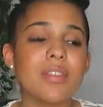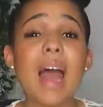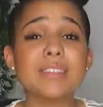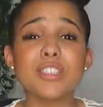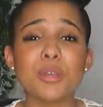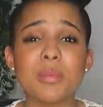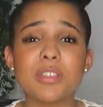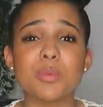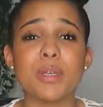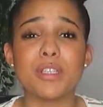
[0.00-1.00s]
As
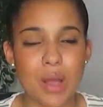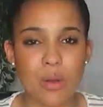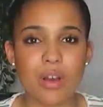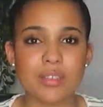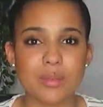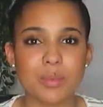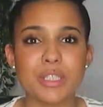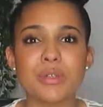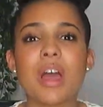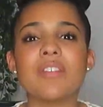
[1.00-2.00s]
humans, we doubt us.
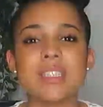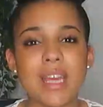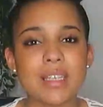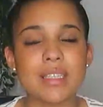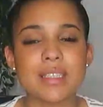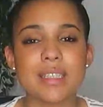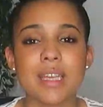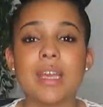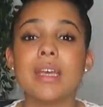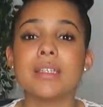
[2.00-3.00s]
We do have a
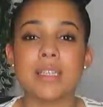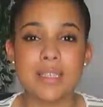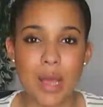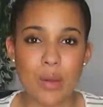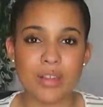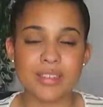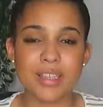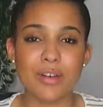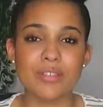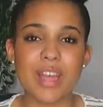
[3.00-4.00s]
tendency to doubt
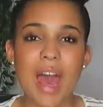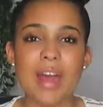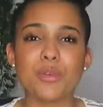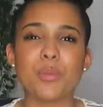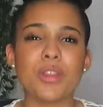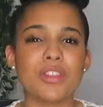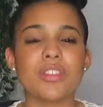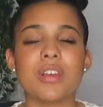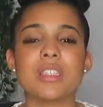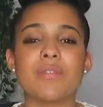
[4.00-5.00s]
ourselves, and when you're
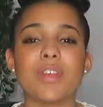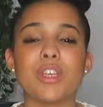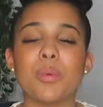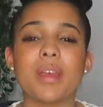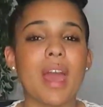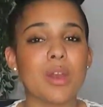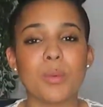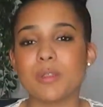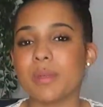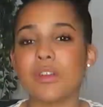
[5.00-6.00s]
starting something new, it can
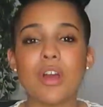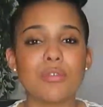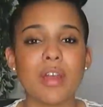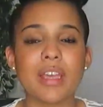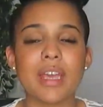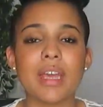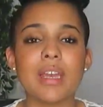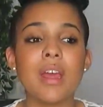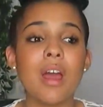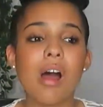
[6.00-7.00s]
always be
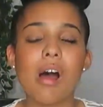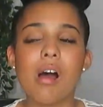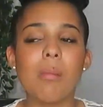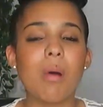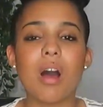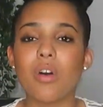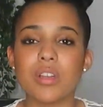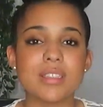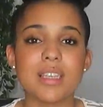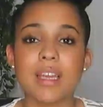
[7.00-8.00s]
nerve-wracking.
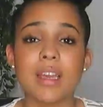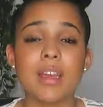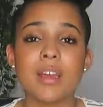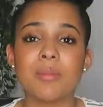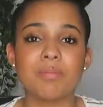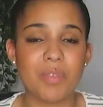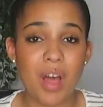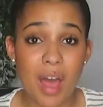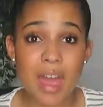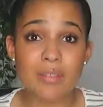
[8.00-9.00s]
Honestly,
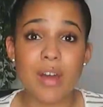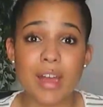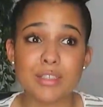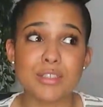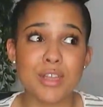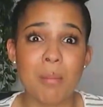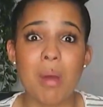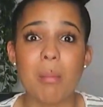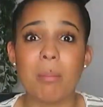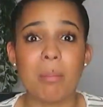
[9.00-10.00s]
I have had
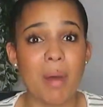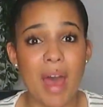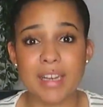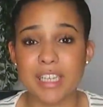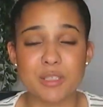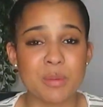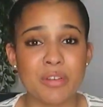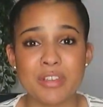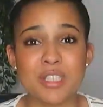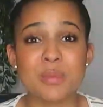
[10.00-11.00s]
some bad
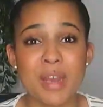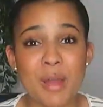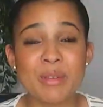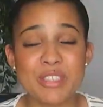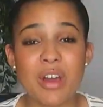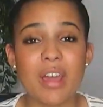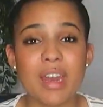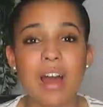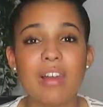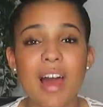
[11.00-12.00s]
experiences when I was
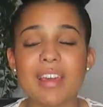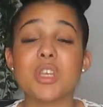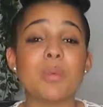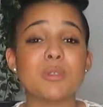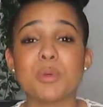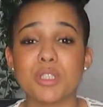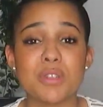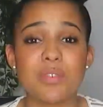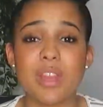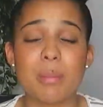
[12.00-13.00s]
starting out. Like, someone's booked
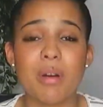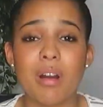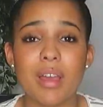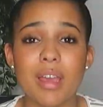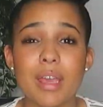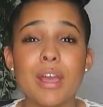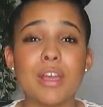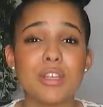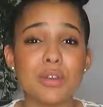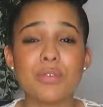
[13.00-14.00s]
you for their party,
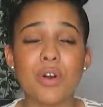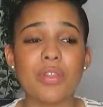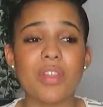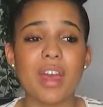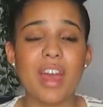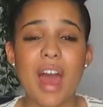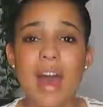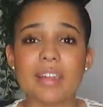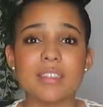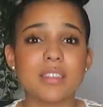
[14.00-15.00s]
you've gone there,
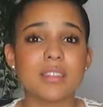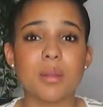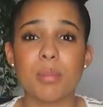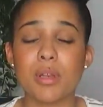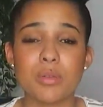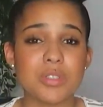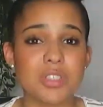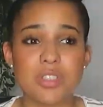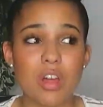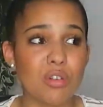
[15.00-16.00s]
and the balloons
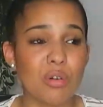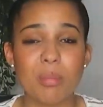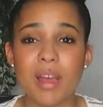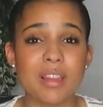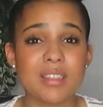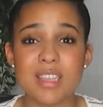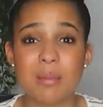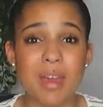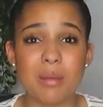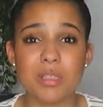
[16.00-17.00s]
just are not playing the
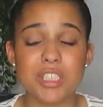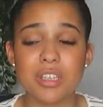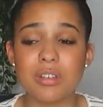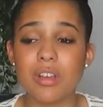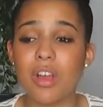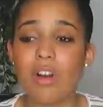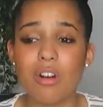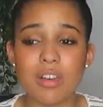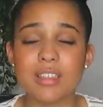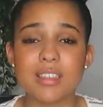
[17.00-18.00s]
same game as you.
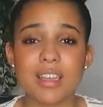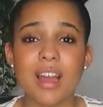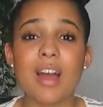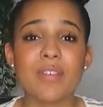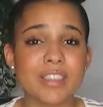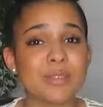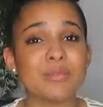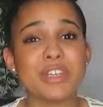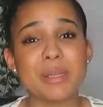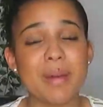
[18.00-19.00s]
Honestly, I've had
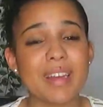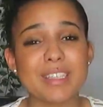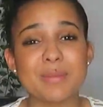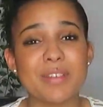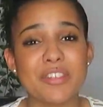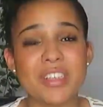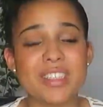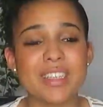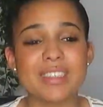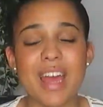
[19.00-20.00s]
some really bad
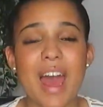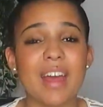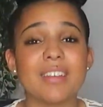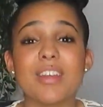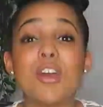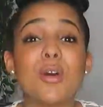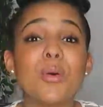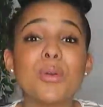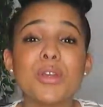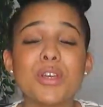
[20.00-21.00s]
experiences, and
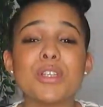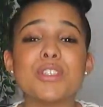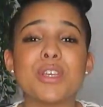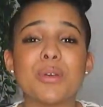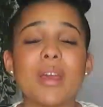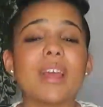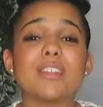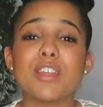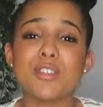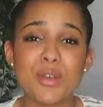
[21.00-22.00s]
all you can do
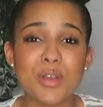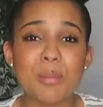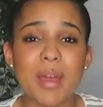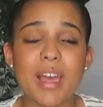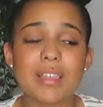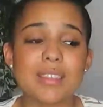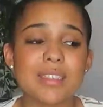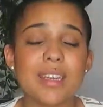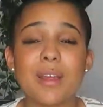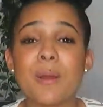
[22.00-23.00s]
is do your best.